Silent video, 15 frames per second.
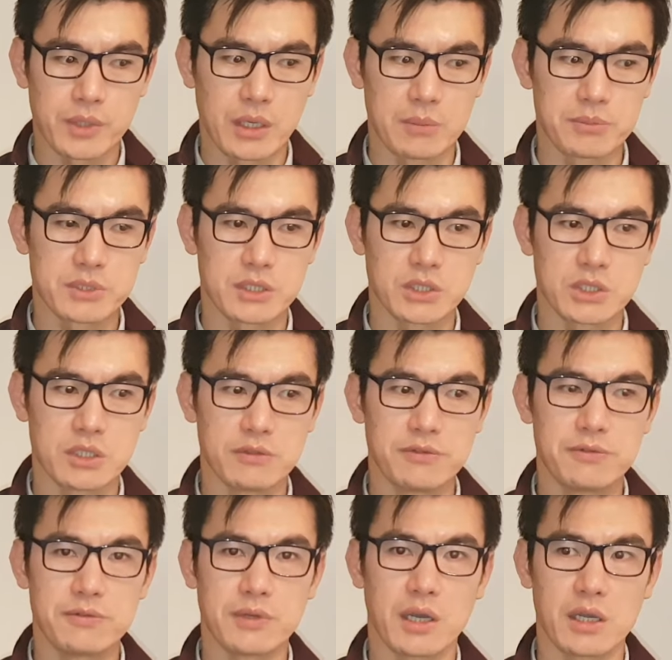And potentially
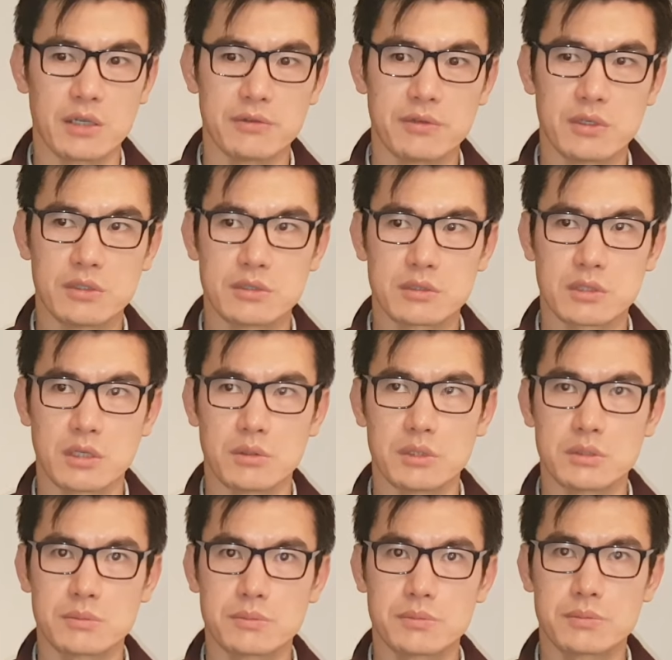5, so
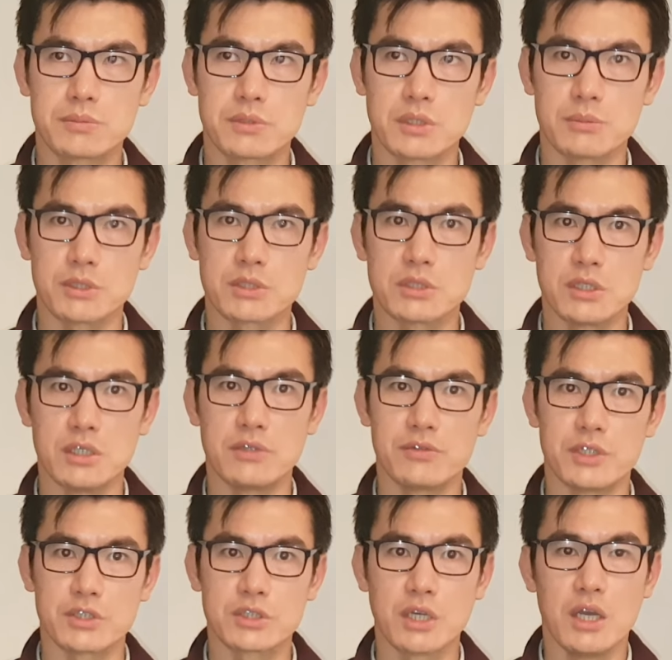it's pretty much nearly
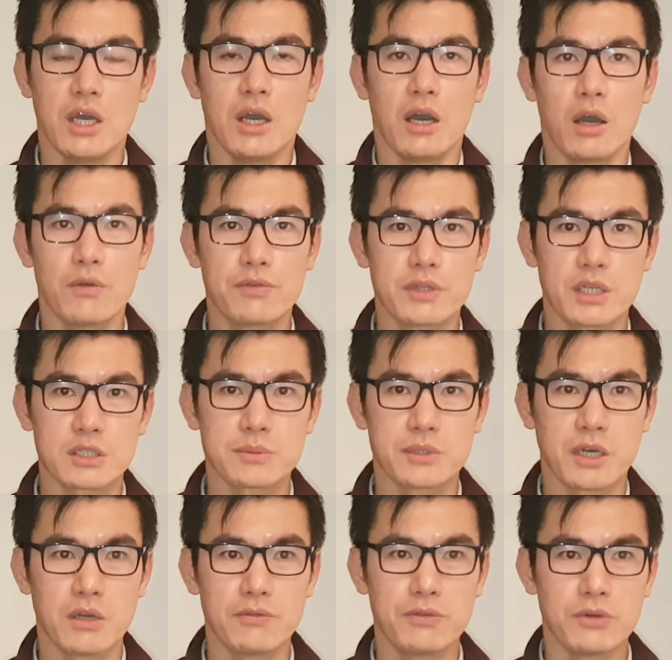finished. Hopefully that's been
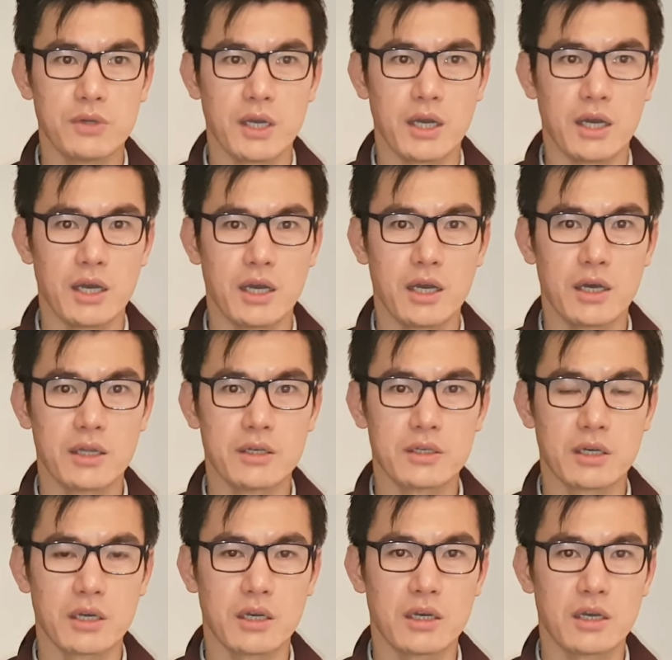helpful, and
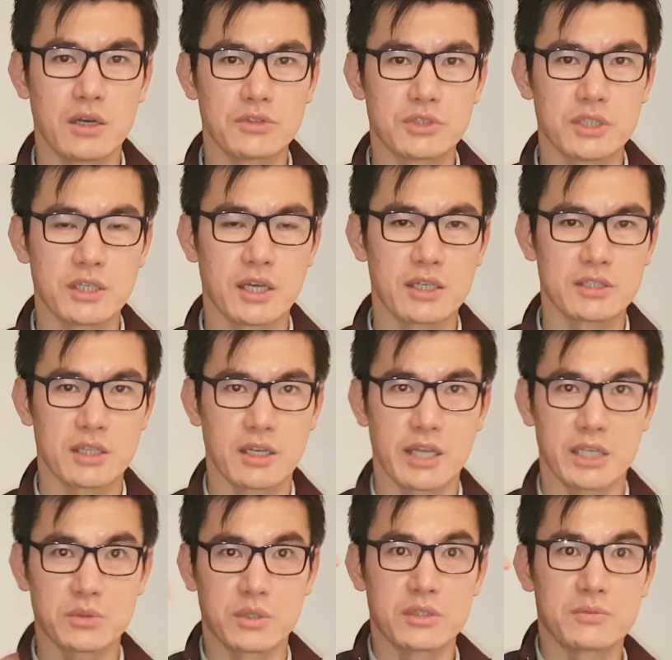I'll see you guys at the
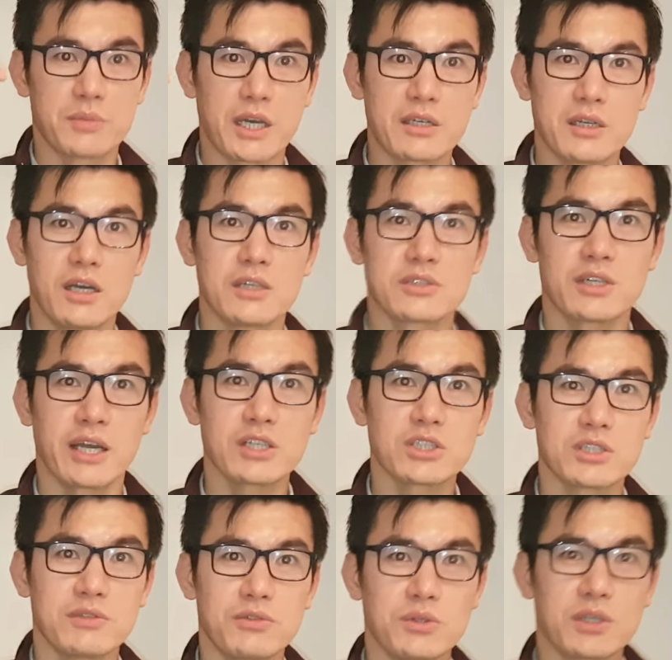next one.
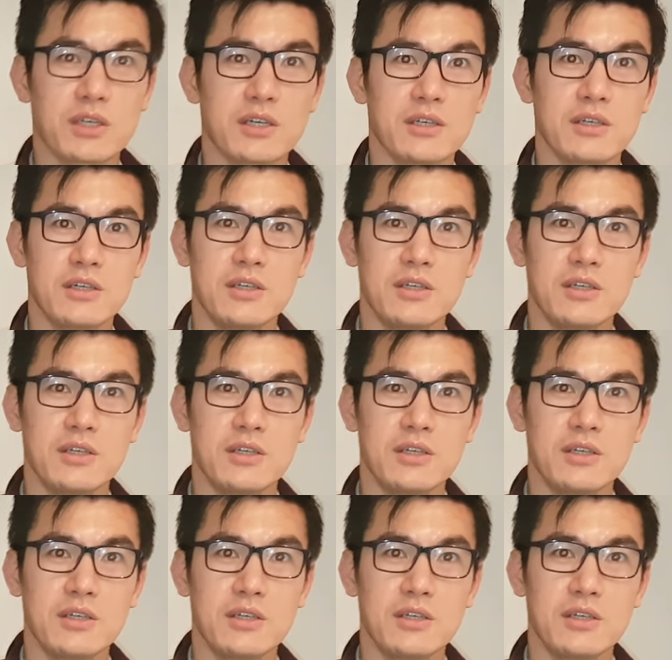Ash, if you wanna.